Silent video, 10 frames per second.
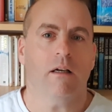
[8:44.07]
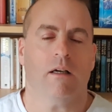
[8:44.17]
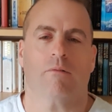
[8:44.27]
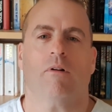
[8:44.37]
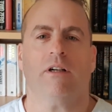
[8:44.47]

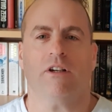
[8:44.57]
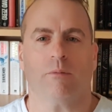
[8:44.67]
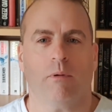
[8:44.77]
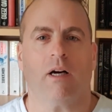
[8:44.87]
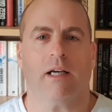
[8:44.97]
And writing to
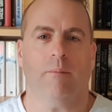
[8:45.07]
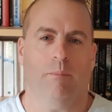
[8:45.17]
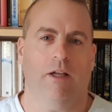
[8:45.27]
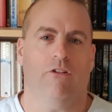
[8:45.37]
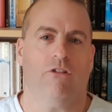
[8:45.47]
market
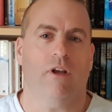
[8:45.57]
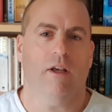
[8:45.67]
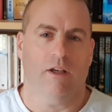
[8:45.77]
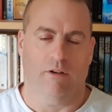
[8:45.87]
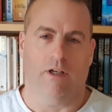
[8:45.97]
means
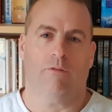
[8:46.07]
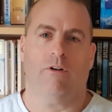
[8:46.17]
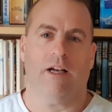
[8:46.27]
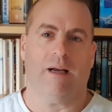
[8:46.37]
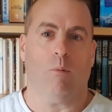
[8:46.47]
you need to
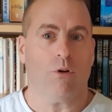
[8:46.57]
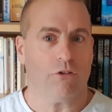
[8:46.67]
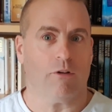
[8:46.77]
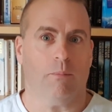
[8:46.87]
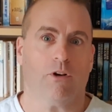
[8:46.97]
find out what
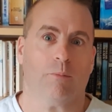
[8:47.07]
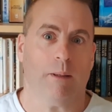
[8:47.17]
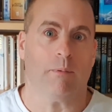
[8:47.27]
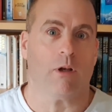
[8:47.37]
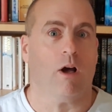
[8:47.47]
sort of books
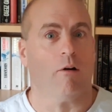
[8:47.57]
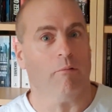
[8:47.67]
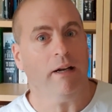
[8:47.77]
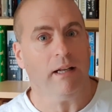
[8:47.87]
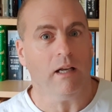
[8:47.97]
people are
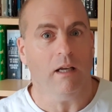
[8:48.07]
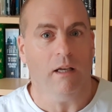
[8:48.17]
reading.